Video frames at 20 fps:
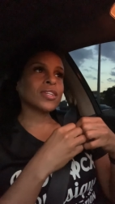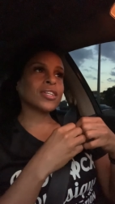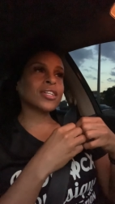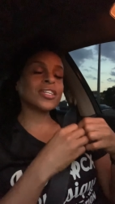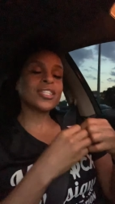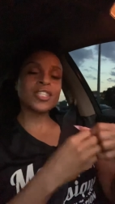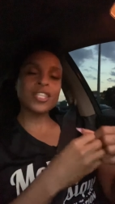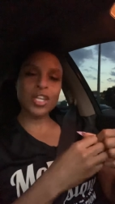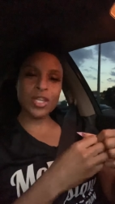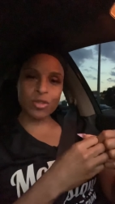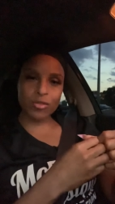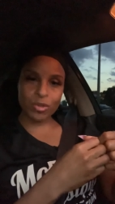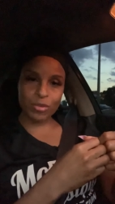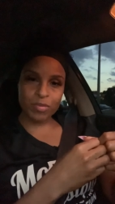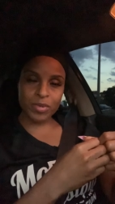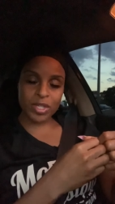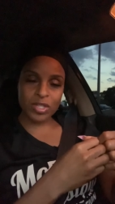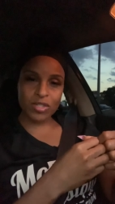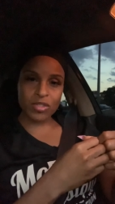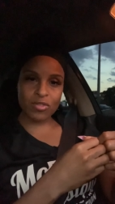continue to
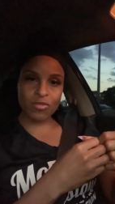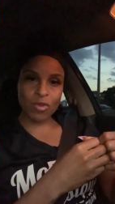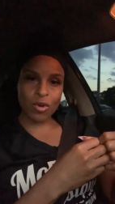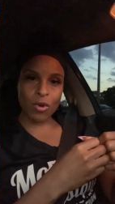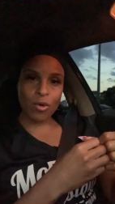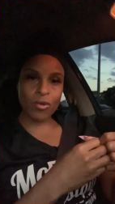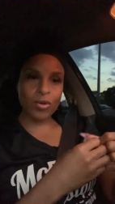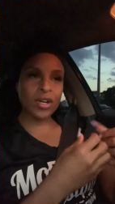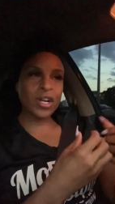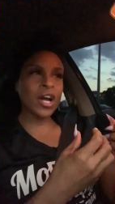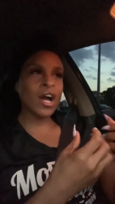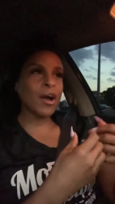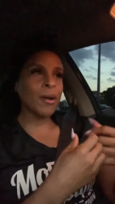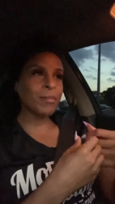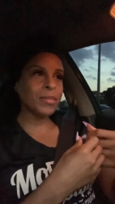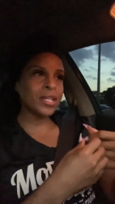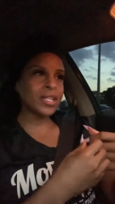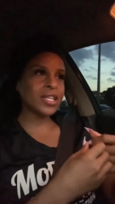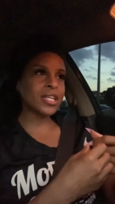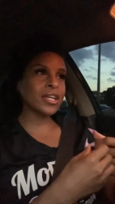be strong
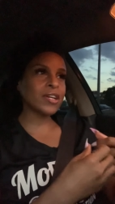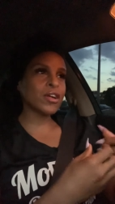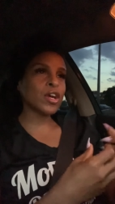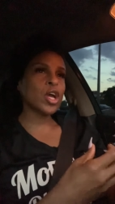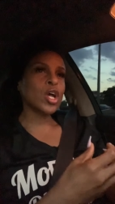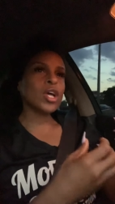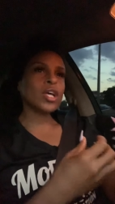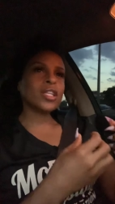come in there